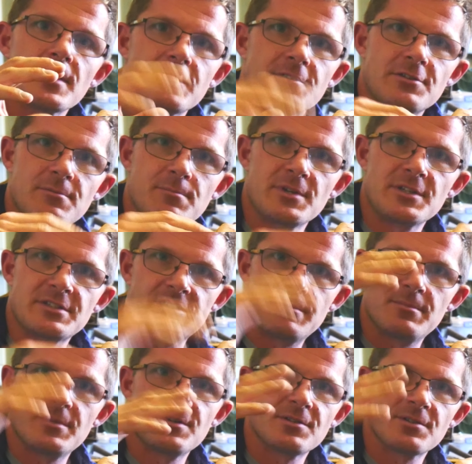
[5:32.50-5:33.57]
and should be
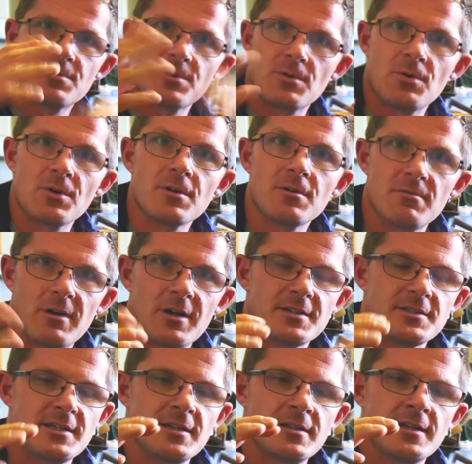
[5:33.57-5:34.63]
submersed with oil
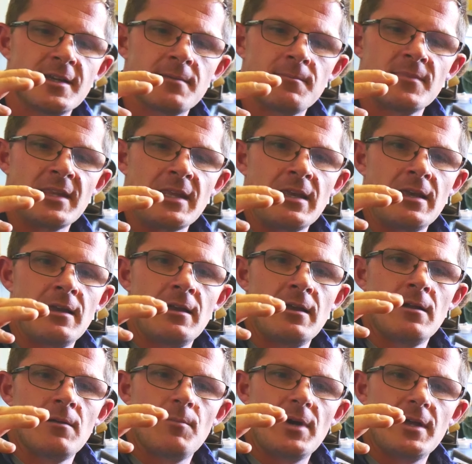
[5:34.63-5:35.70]
ideally.
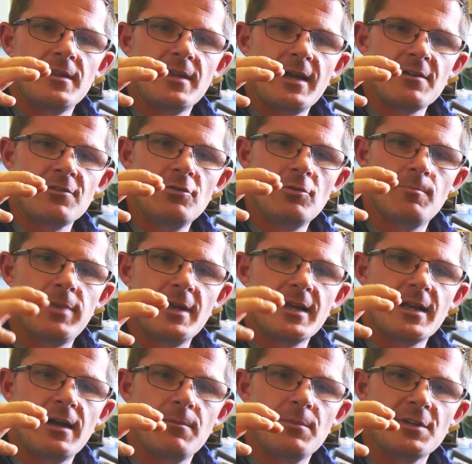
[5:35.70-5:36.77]
But the actual
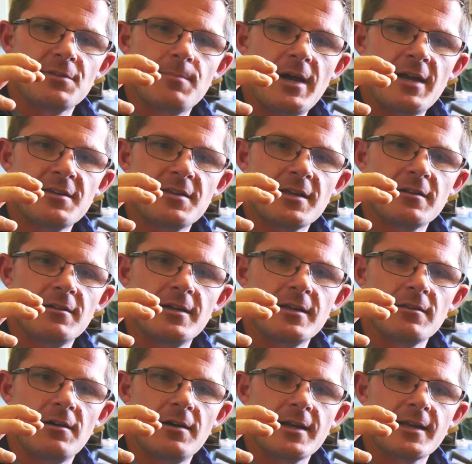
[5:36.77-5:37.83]
pickup is basically
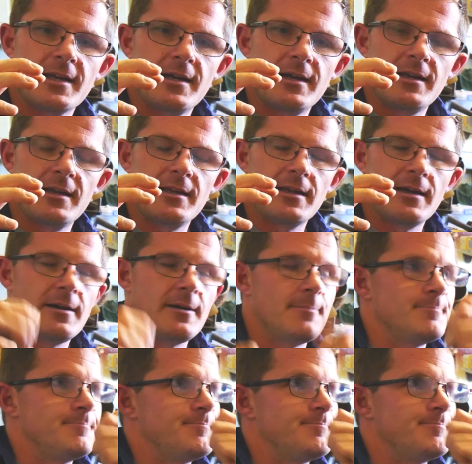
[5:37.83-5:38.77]
like a